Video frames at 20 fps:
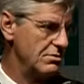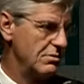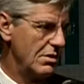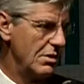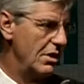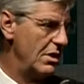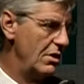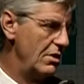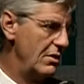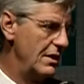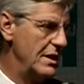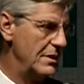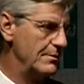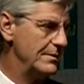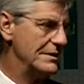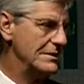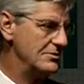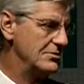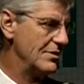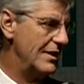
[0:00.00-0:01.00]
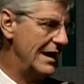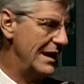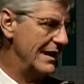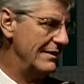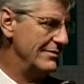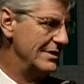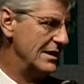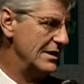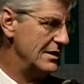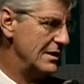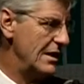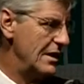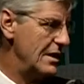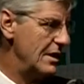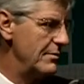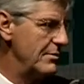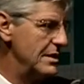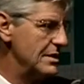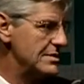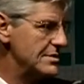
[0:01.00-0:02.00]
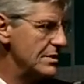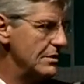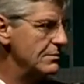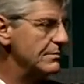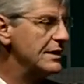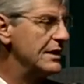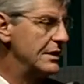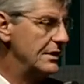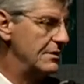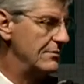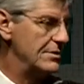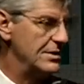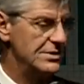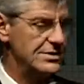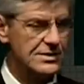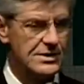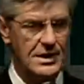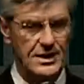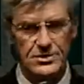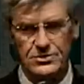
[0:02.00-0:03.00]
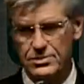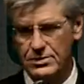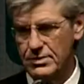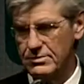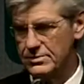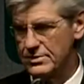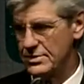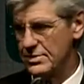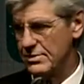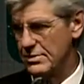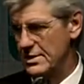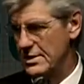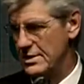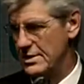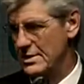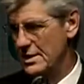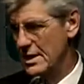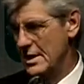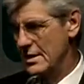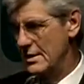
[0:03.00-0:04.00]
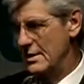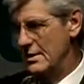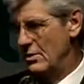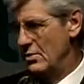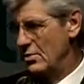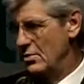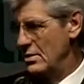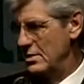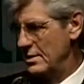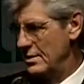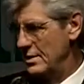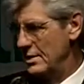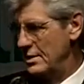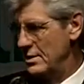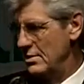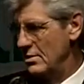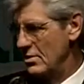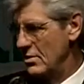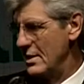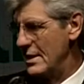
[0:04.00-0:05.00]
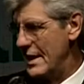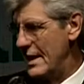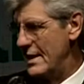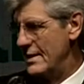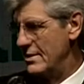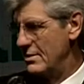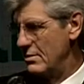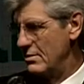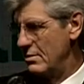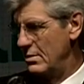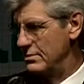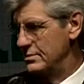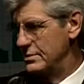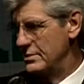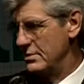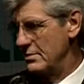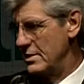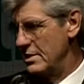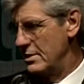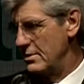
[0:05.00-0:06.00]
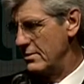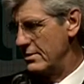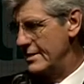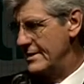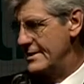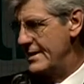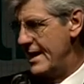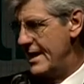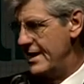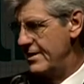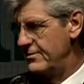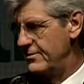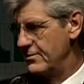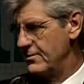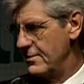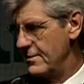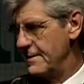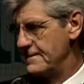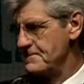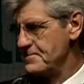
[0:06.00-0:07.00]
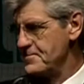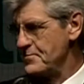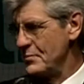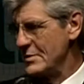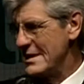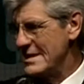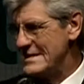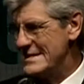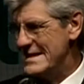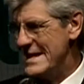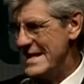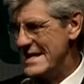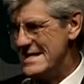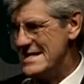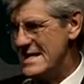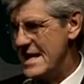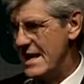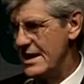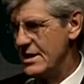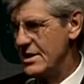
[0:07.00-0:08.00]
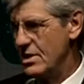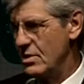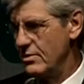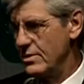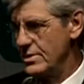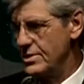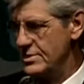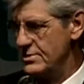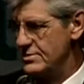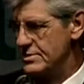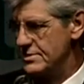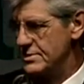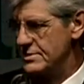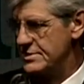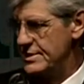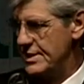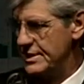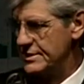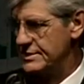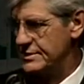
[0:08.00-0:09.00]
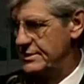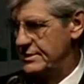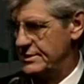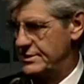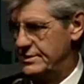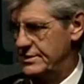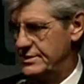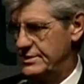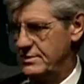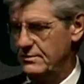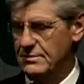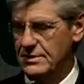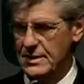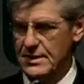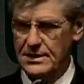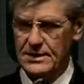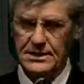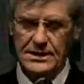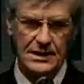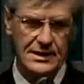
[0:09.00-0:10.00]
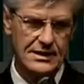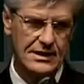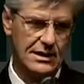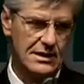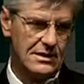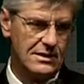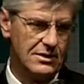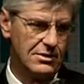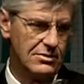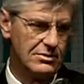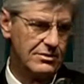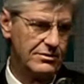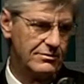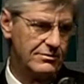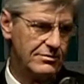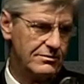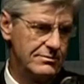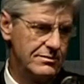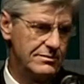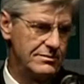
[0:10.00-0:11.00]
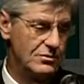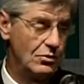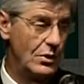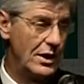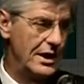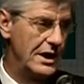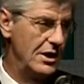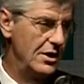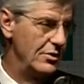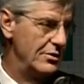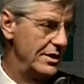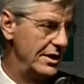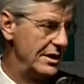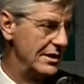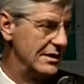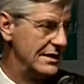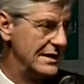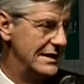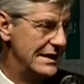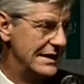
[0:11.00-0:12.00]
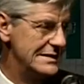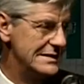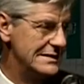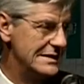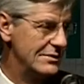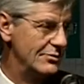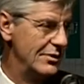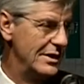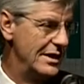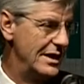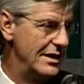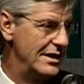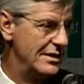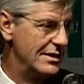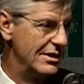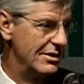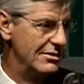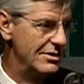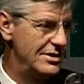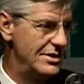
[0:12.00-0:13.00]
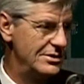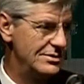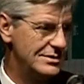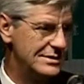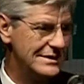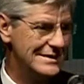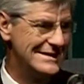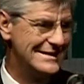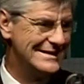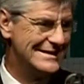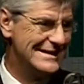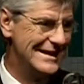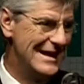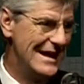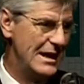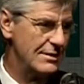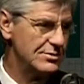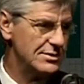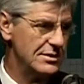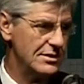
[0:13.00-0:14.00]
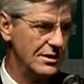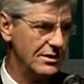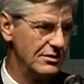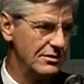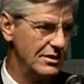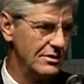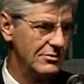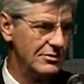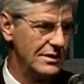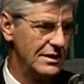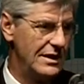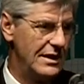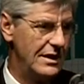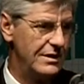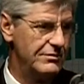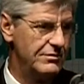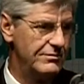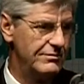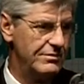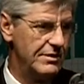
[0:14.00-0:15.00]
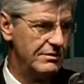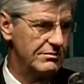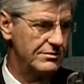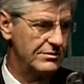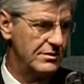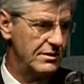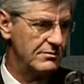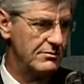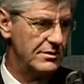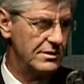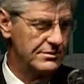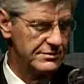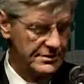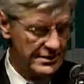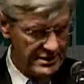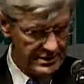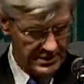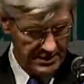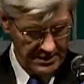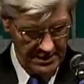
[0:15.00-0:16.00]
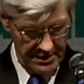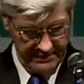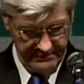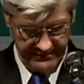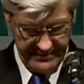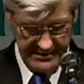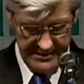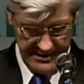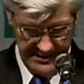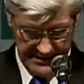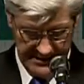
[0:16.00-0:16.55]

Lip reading: were all helping drive the economy in so many of these states, what was going on in Orlando, and what was going on in Nashville and San Diego and Houston, Texas. And so I got a hold of some Dwayne O'Neill, and I said, we need to go to Houston. He said, absolutely, we'll line some folks up, we'll take off. And